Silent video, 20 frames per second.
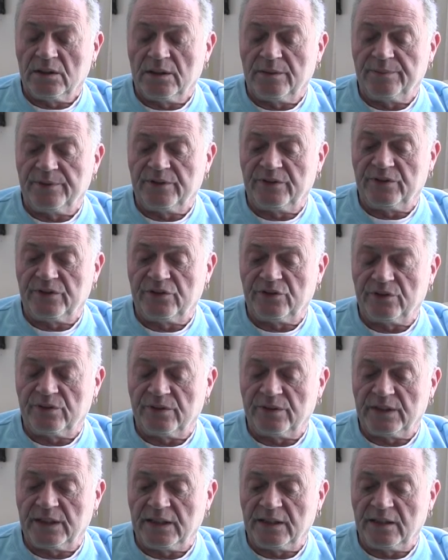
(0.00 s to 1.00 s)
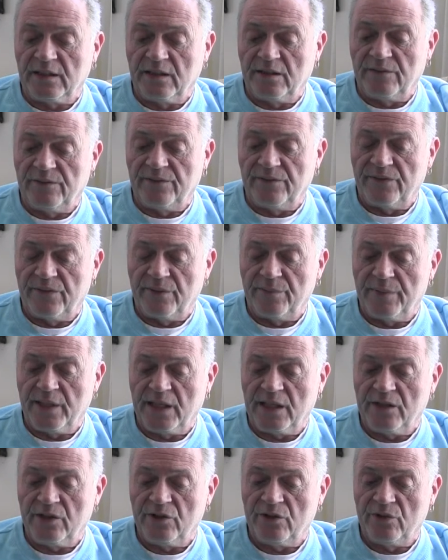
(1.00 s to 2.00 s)
I'm just thinking of the
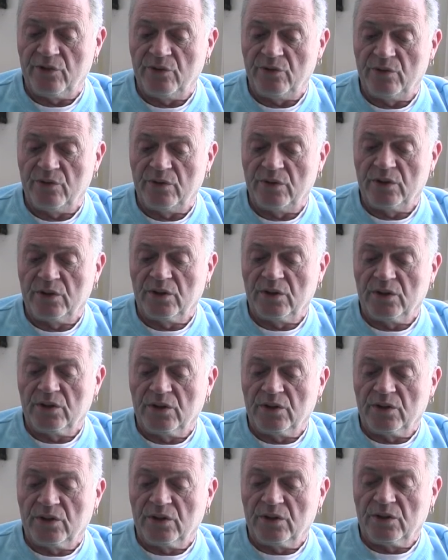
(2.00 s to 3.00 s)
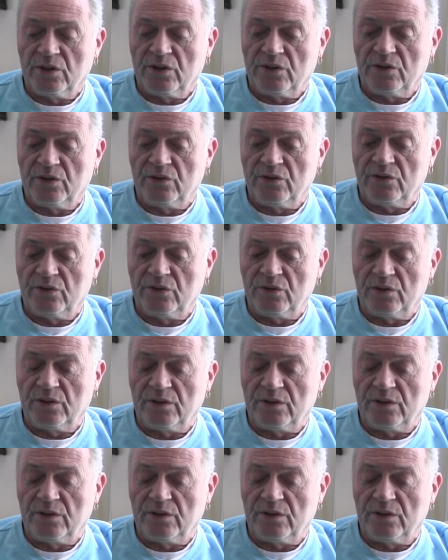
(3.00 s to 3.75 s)
men who, who